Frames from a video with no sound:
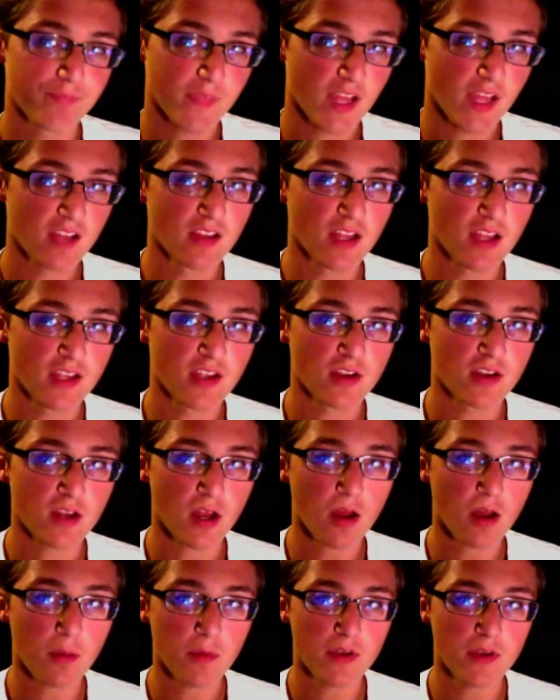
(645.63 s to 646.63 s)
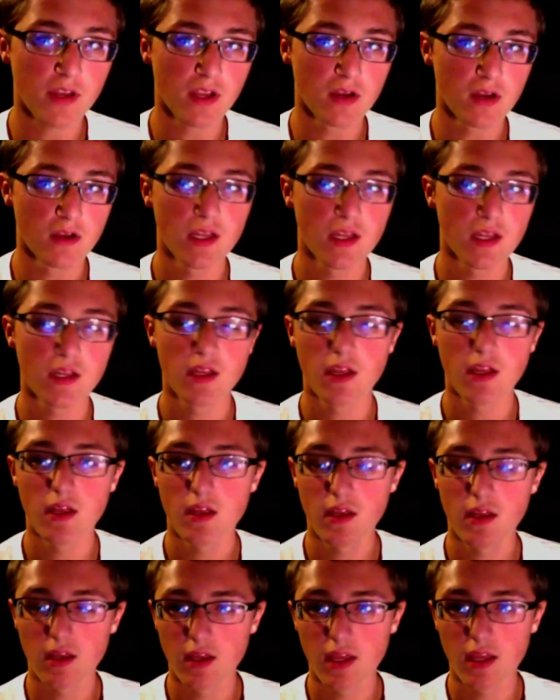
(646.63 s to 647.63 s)
like your commentary.
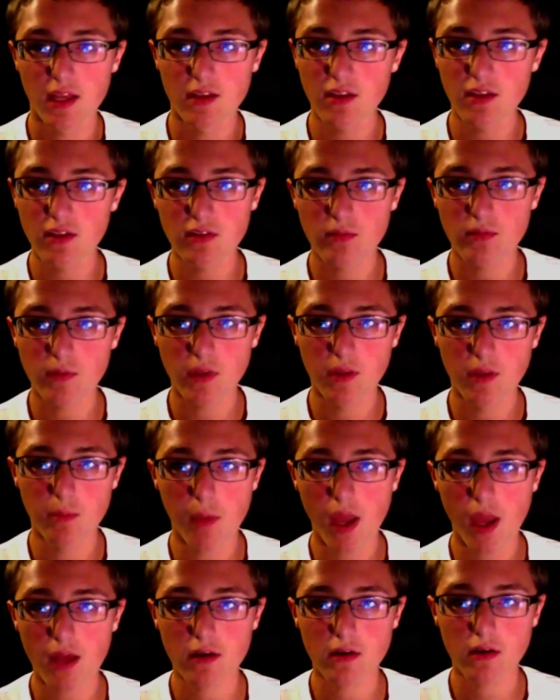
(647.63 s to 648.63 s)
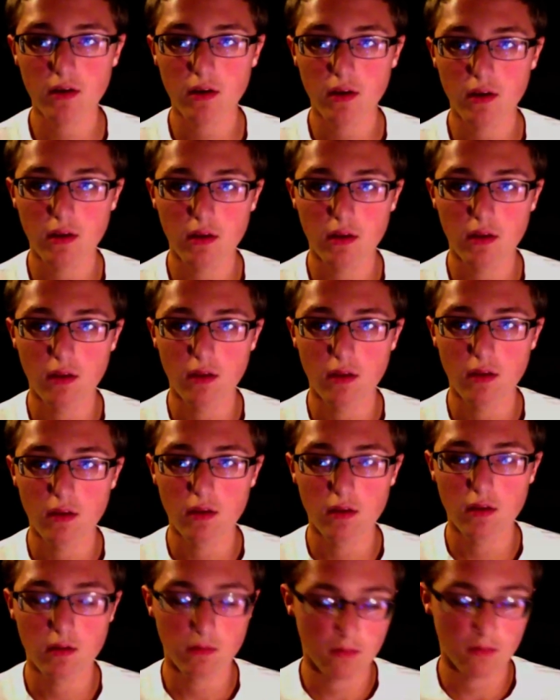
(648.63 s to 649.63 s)
It doesn't really matter,
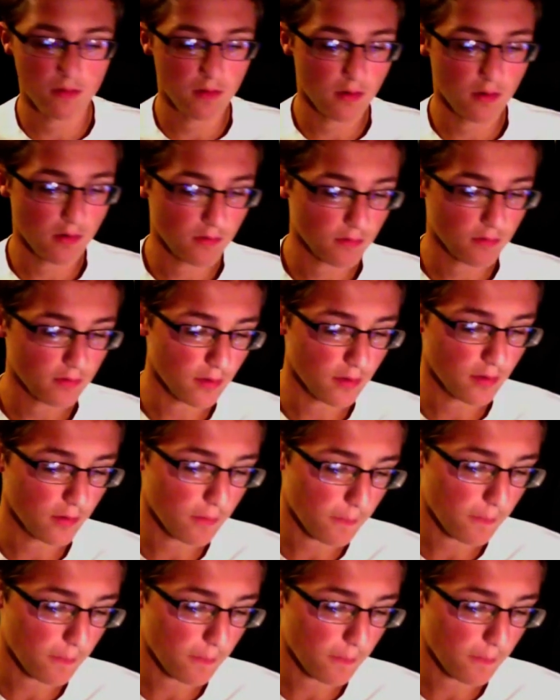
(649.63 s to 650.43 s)
you know. So